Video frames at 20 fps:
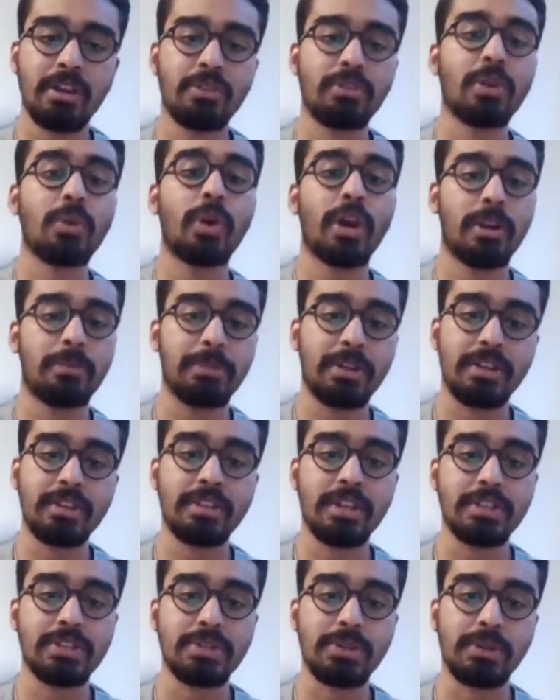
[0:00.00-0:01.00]
a requirement.
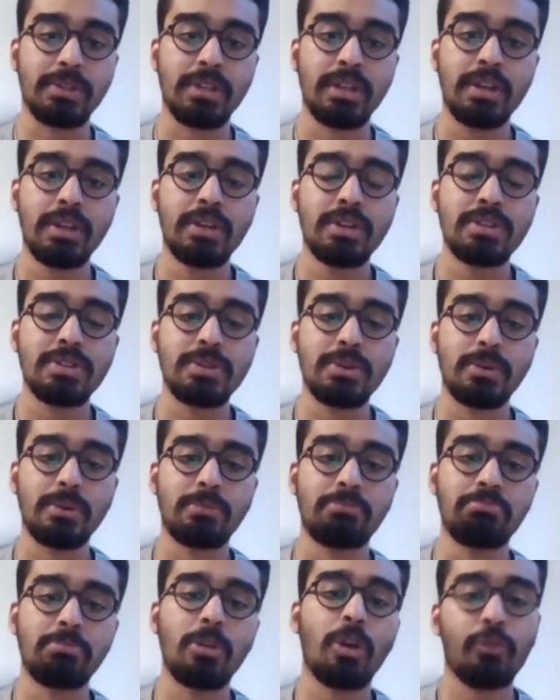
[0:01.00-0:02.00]
That's all.
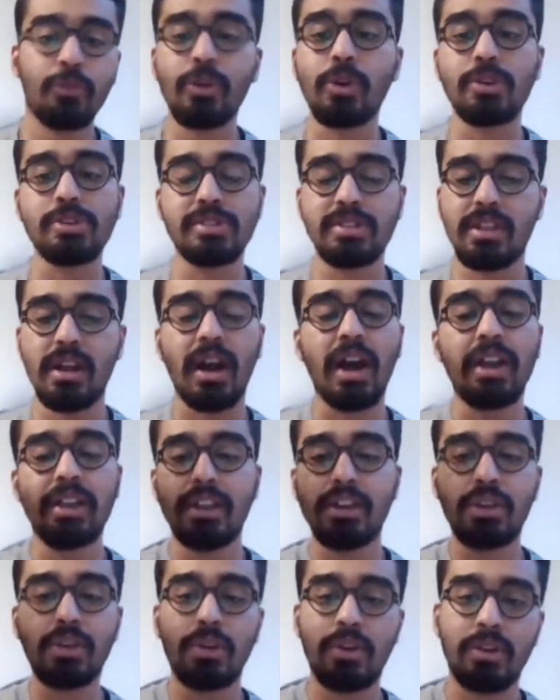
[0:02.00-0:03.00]
So of course, the
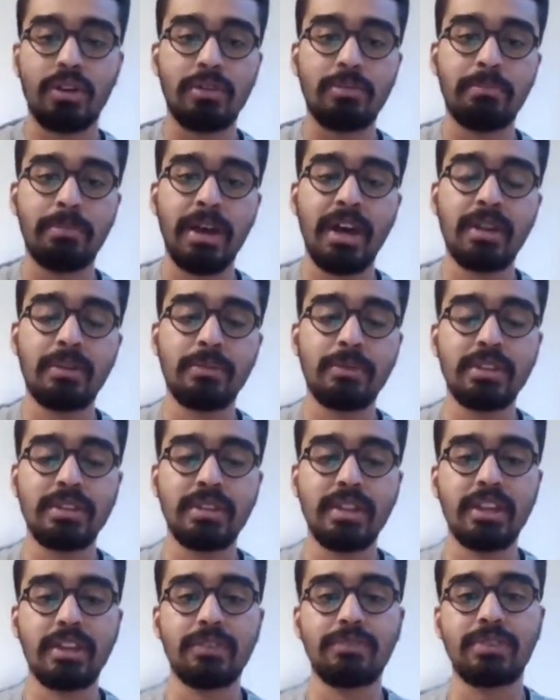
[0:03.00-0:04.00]
higher your
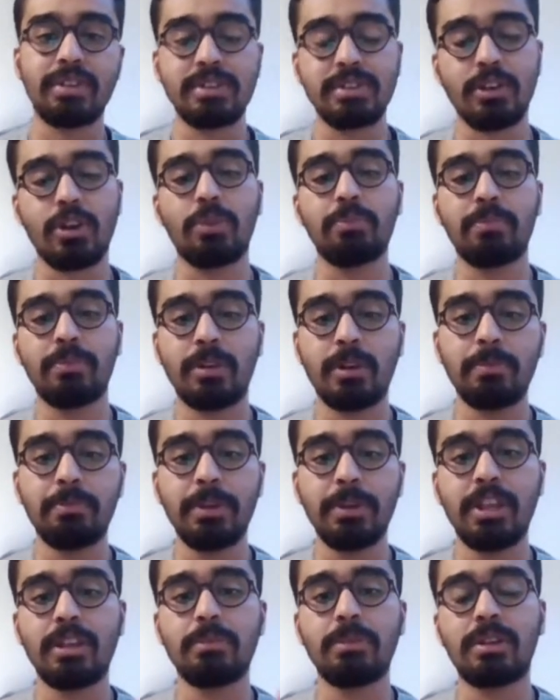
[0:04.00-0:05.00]
bandwidth, like if there's a comp-
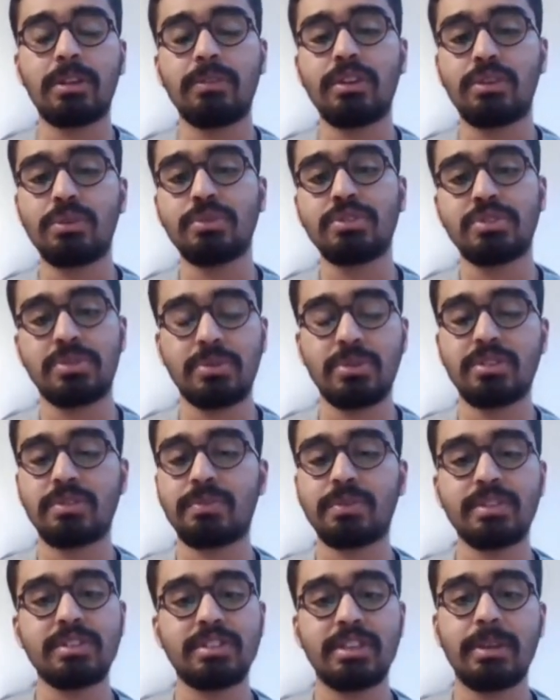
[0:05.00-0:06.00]
competing between two students
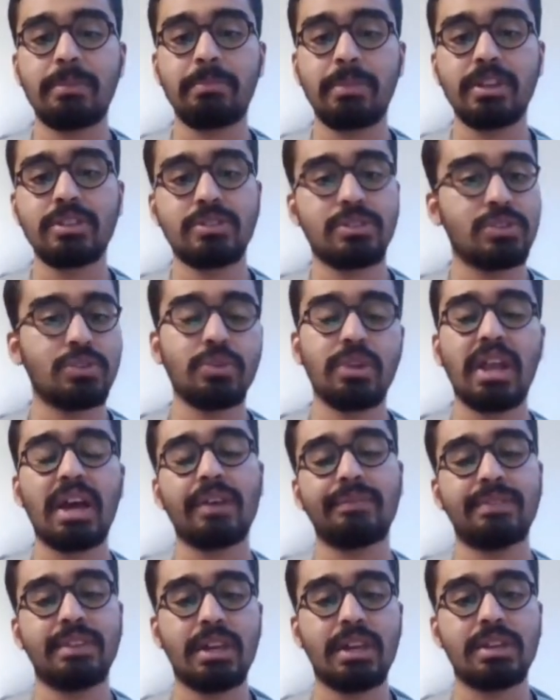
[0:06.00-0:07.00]
for the same place, you'll
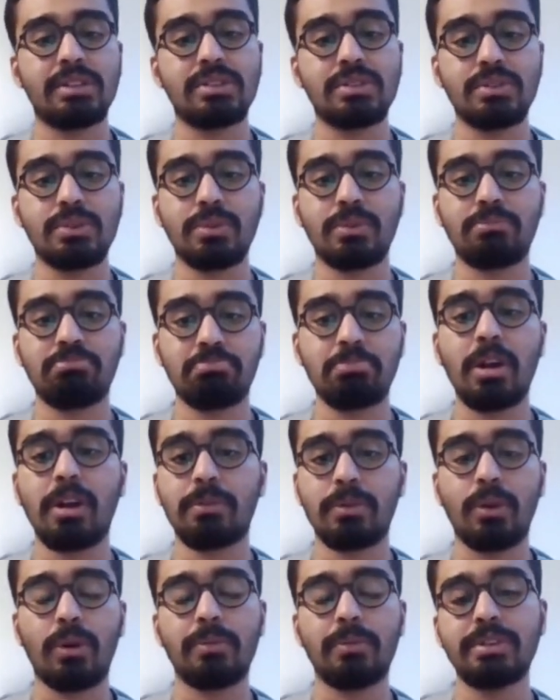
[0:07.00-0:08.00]
have the edge. So I
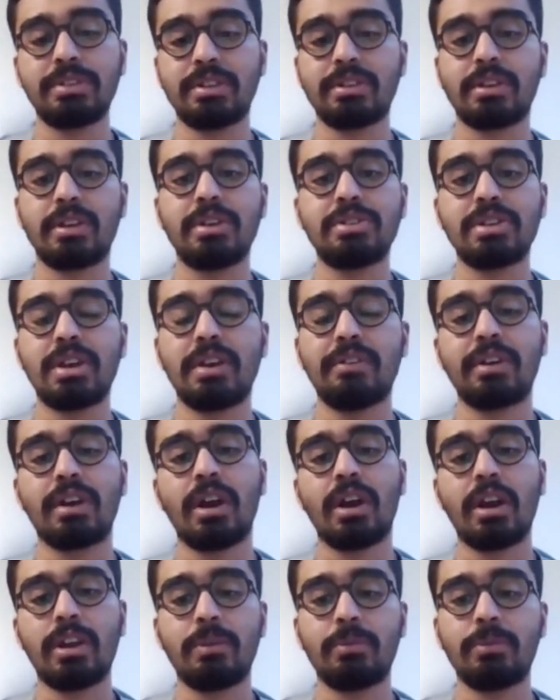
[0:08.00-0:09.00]
would always encourage having
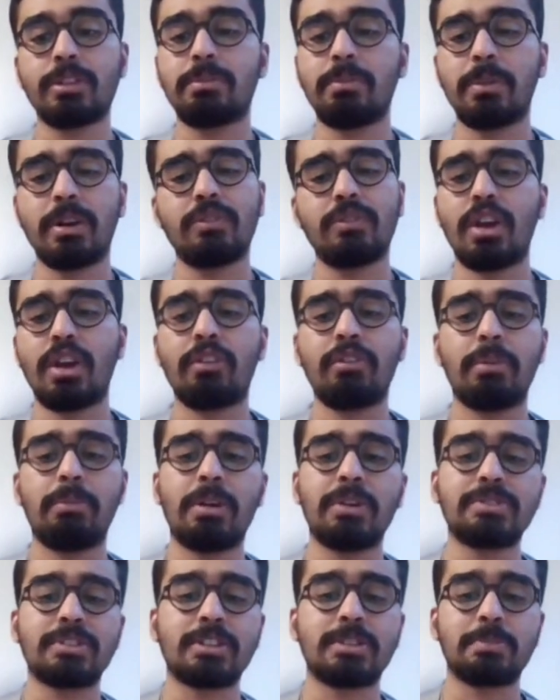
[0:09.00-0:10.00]
a higher width. But if you have
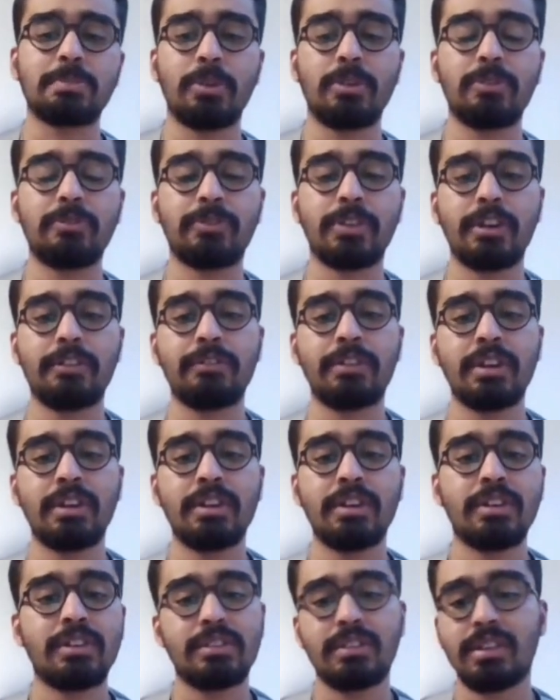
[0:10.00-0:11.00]
above six point five,
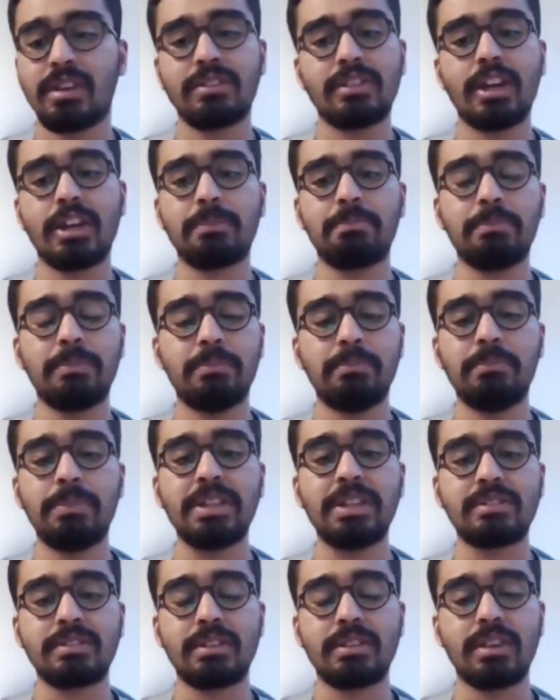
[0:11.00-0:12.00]
then that
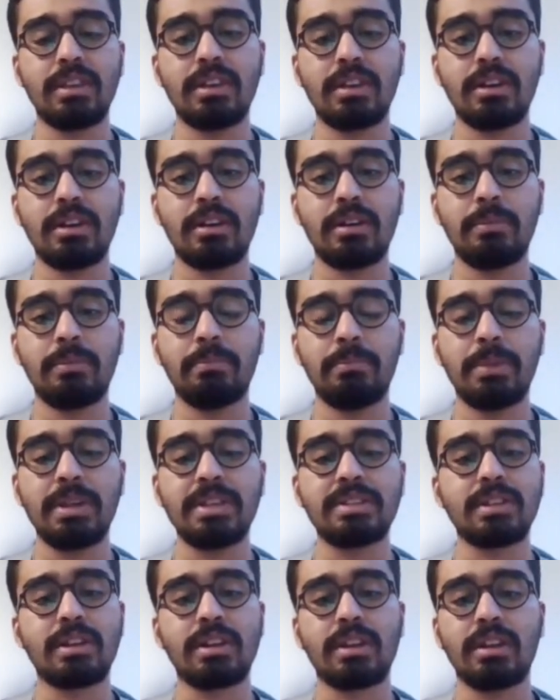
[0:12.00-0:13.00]
meets the uh,
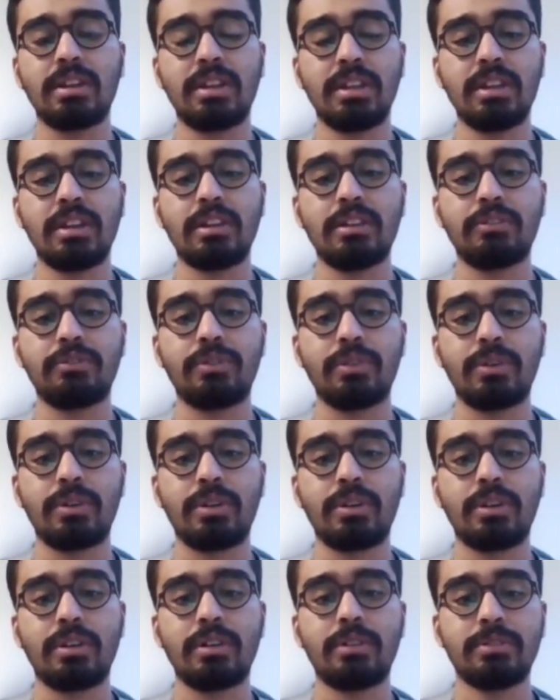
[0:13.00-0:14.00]
basic criteria
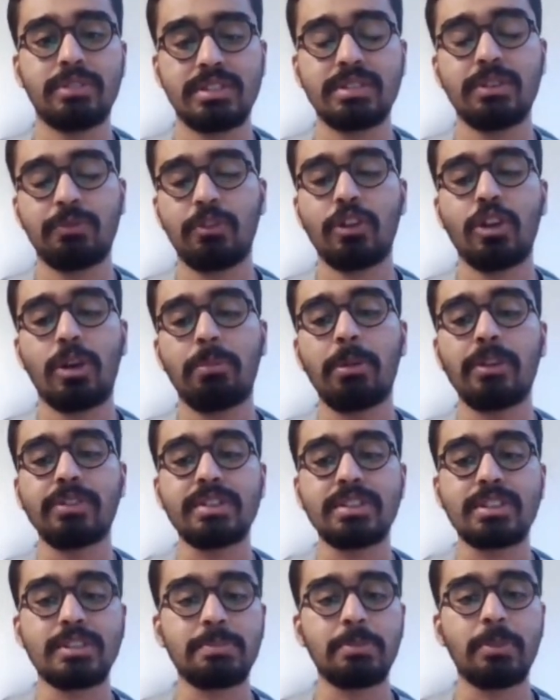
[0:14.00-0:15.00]
for. If you're above
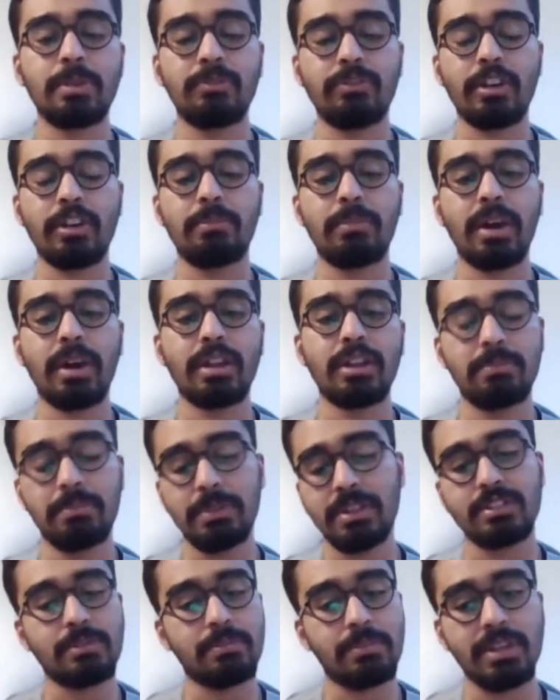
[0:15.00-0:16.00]
the six point five band, it
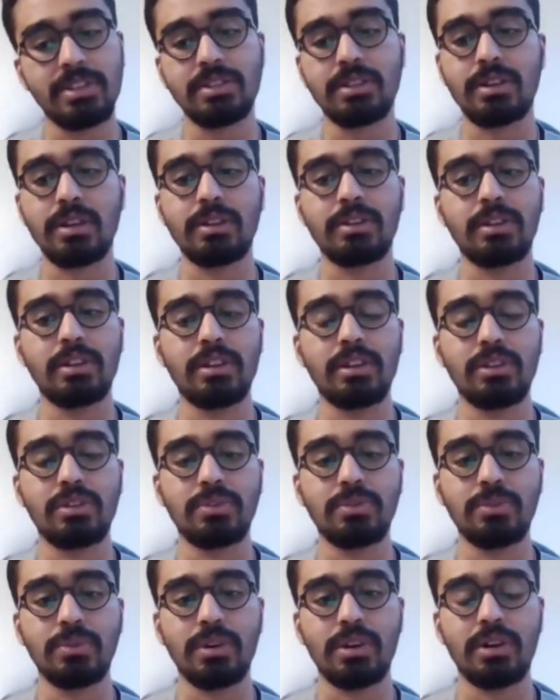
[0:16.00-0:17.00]
meets the basic criteria
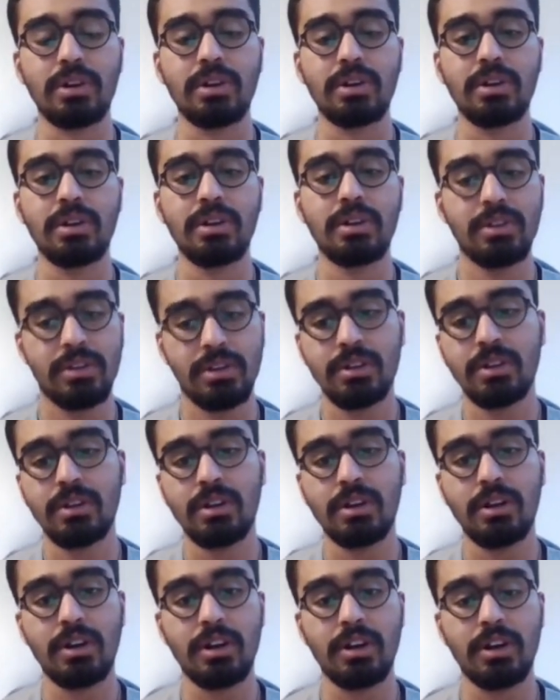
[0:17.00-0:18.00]
to
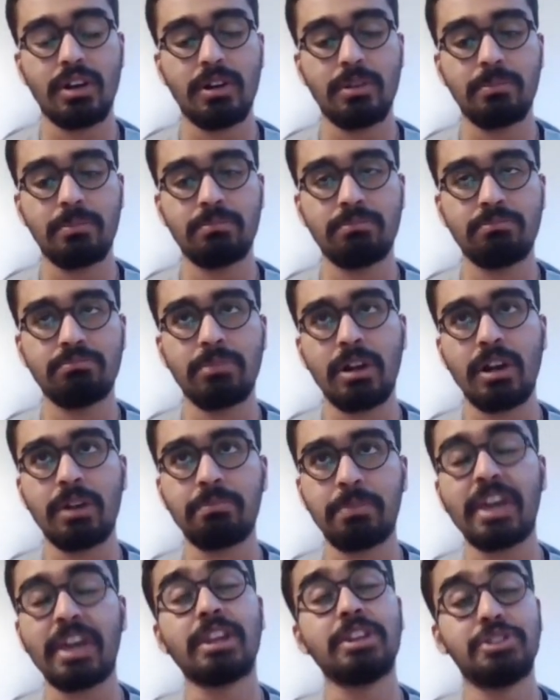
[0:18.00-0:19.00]
uh, uh,
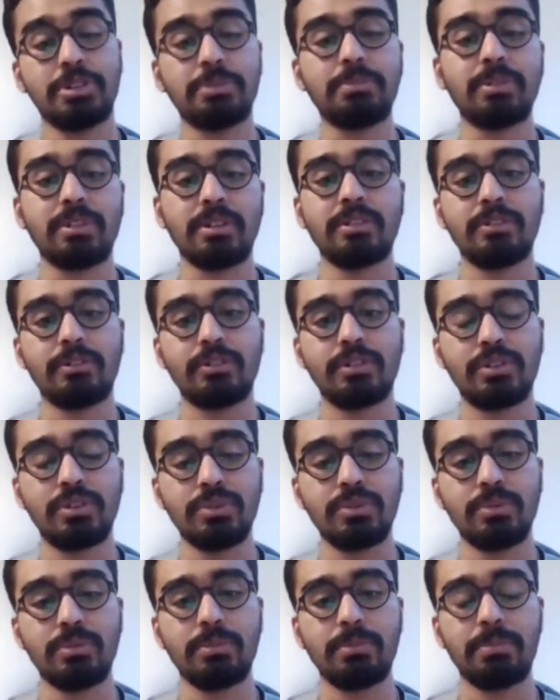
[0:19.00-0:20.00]
be eligible
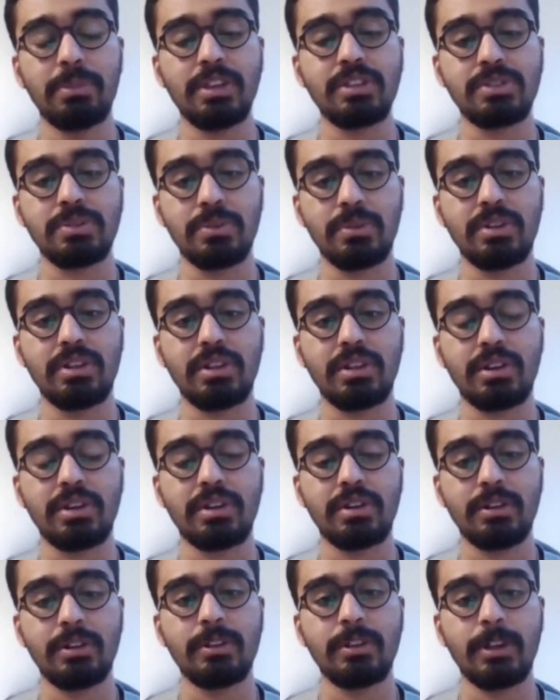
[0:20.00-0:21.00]
to right. be a student. Here.
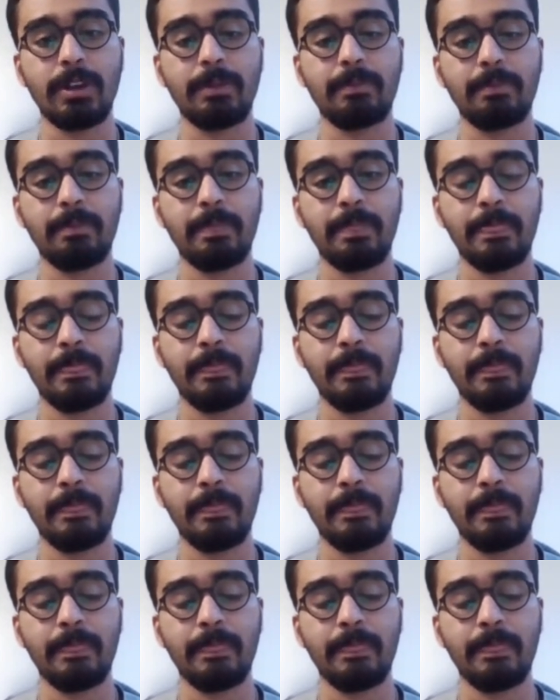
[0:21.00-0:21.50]
So yeah. what